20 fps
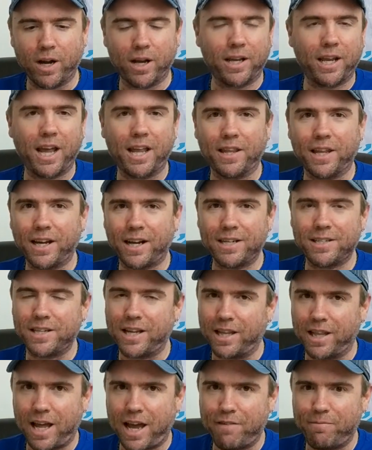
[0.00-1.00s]
Again, like I
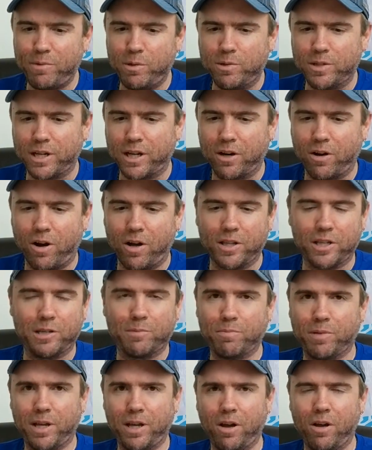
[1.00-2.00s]
said, live music at all
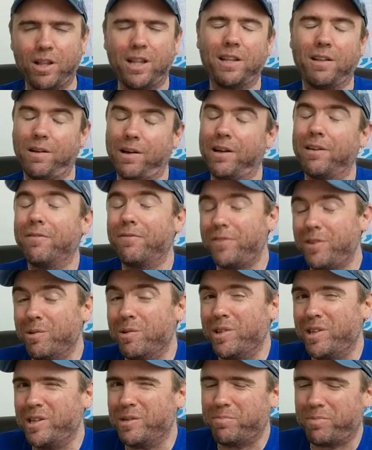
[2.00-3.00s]
these places, a
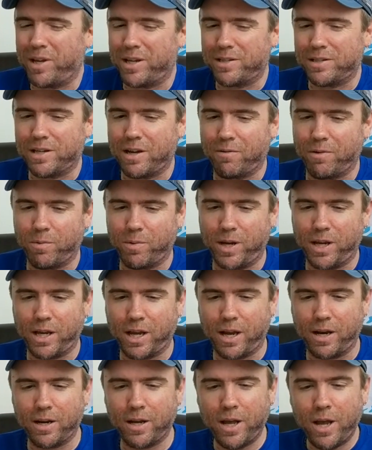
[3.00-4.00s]
few of these places every
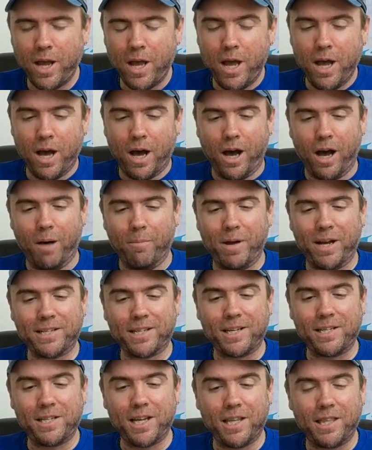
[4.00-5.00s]
weekend. As
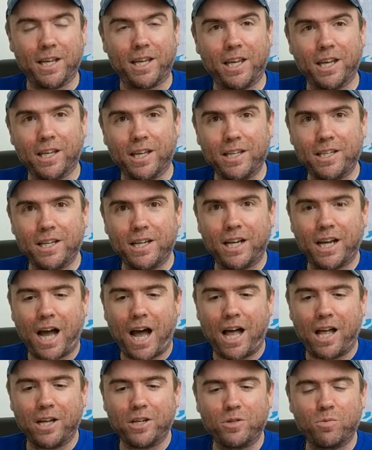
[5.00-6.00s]
I said, the Killington
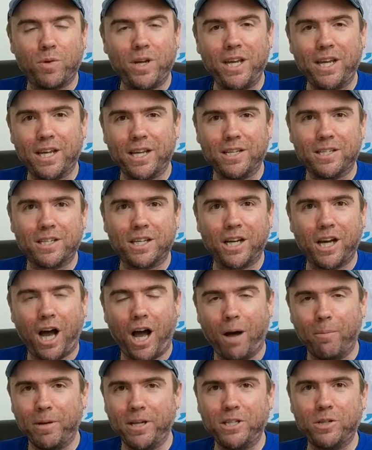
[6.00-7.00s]
College Week is
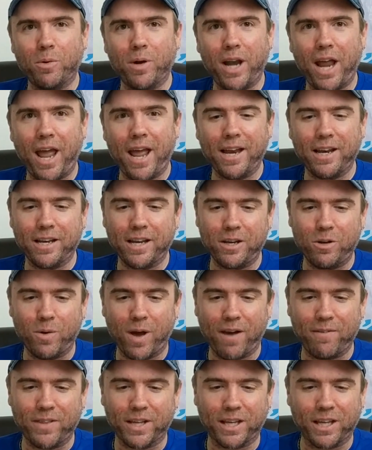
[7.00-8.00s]
coming to an end, and you
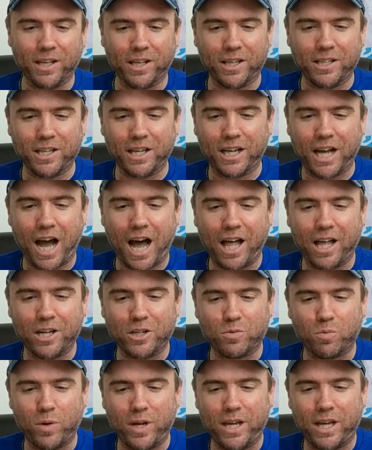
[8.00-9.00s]
have the Killington
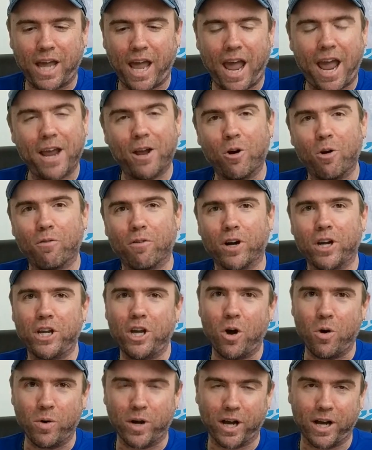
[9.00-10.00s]
College Week Hangover
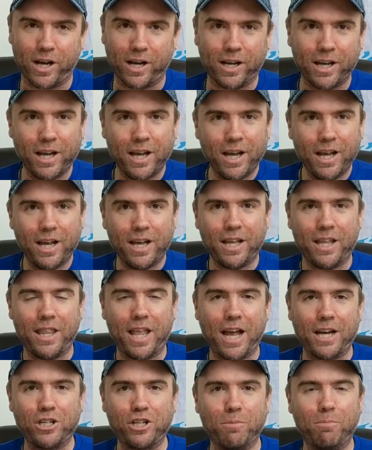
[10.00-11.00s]
Yoga, and
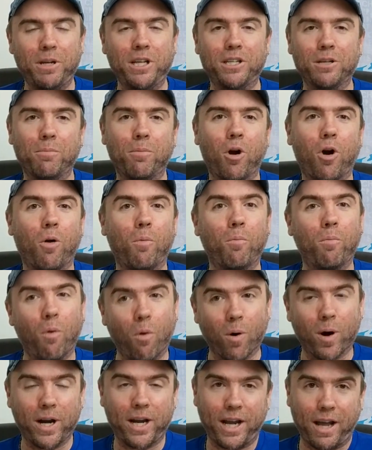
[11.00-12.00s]
that should be tomorrow
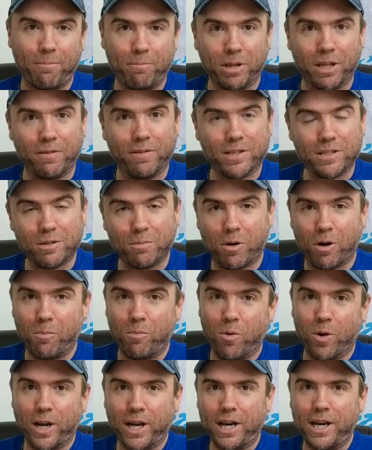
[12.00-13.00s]
morning. I believe it's tomorrow
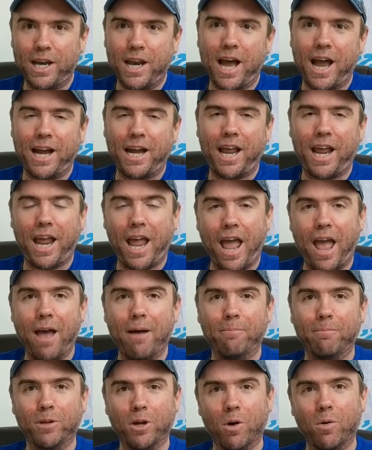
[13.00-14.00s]
morning at 9
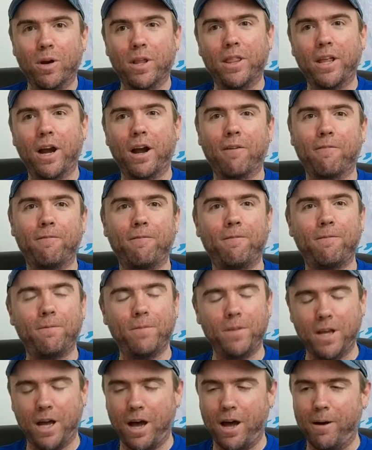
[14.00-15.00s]
a.m. Go to their
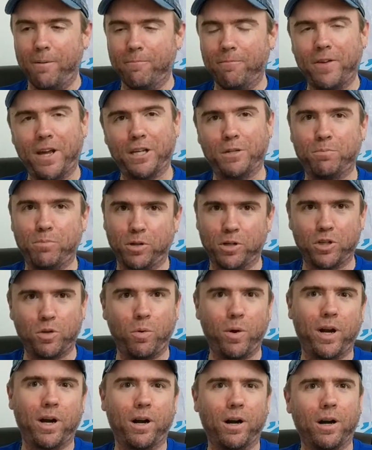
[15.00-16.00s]
Facebook,
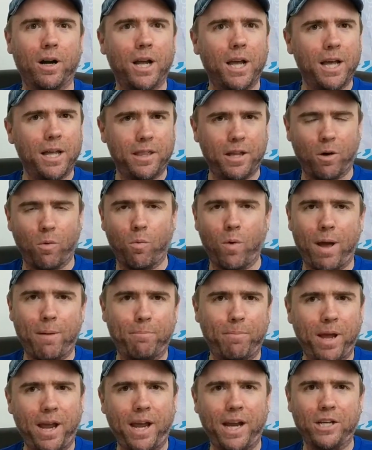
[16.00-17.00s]
Twitter, their
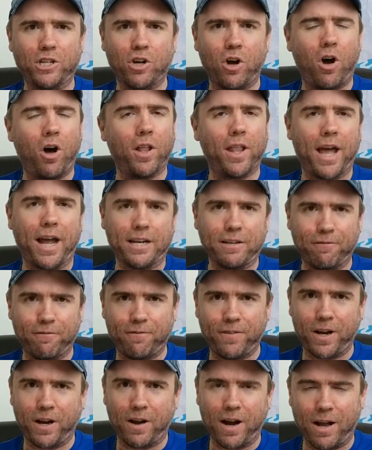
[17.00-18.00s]
webpage, all that to
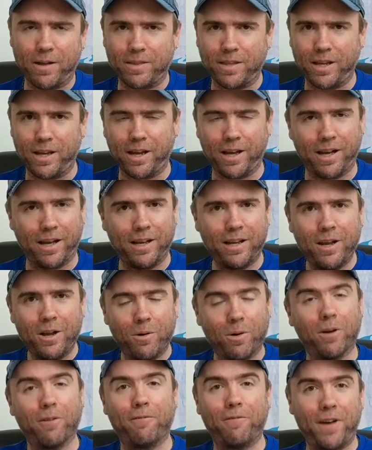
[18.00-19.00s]
figure out the,
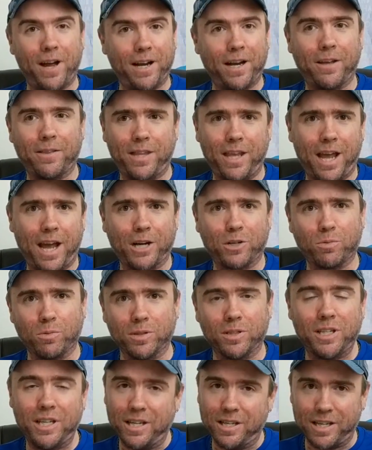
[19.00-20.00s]
or to find out the
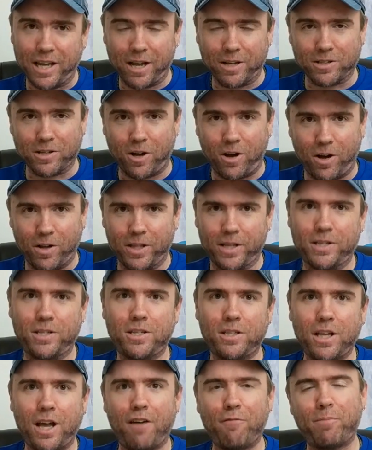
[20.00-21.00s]
actual details of all this
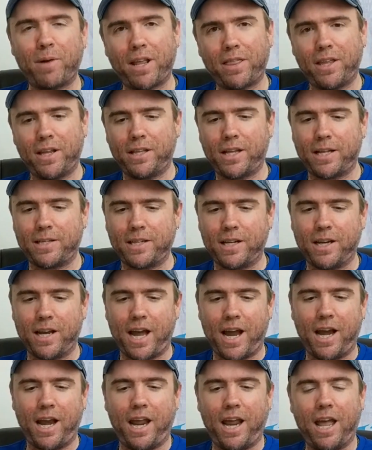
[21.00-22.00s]
stuff. But I think that's at
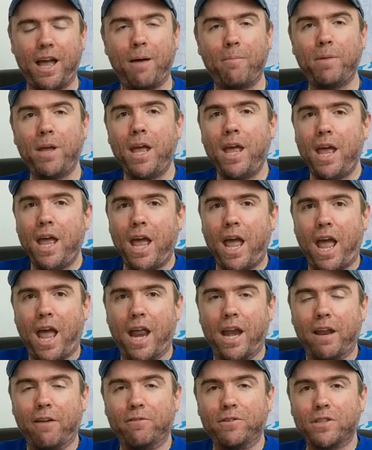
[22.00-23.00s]
9 a.m.
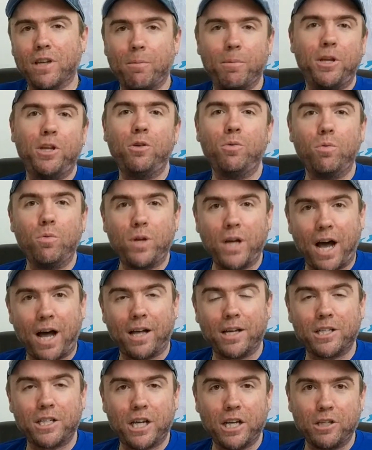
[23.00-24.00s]
And if some of you
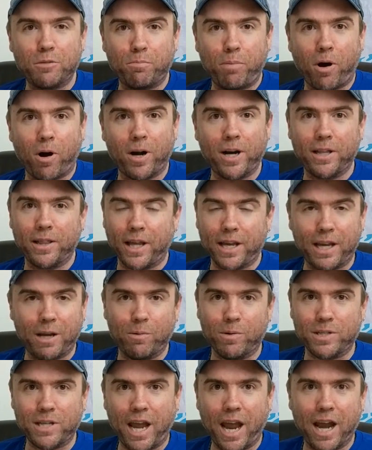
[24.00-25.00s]
college kids partied like it
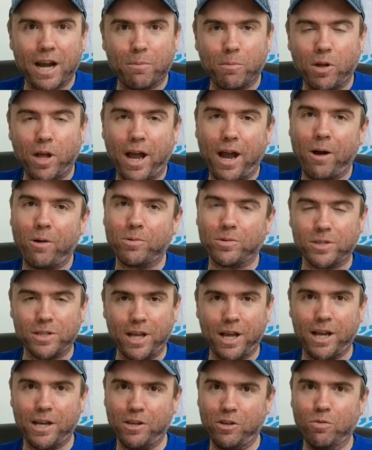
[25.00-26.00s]
was Animal House,
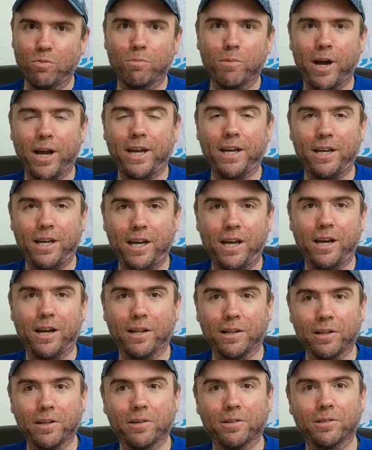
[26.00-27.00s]
then you might need
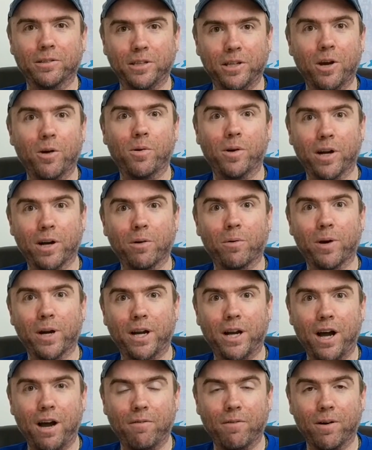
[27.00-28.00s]
a little yoga to
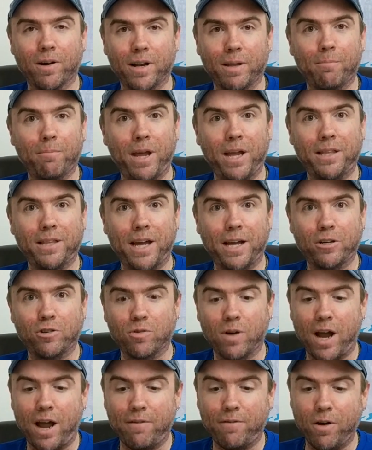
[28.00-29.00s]
recover and then make that
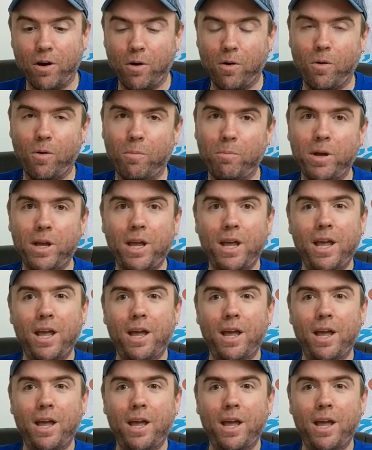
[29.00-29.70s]
drive home.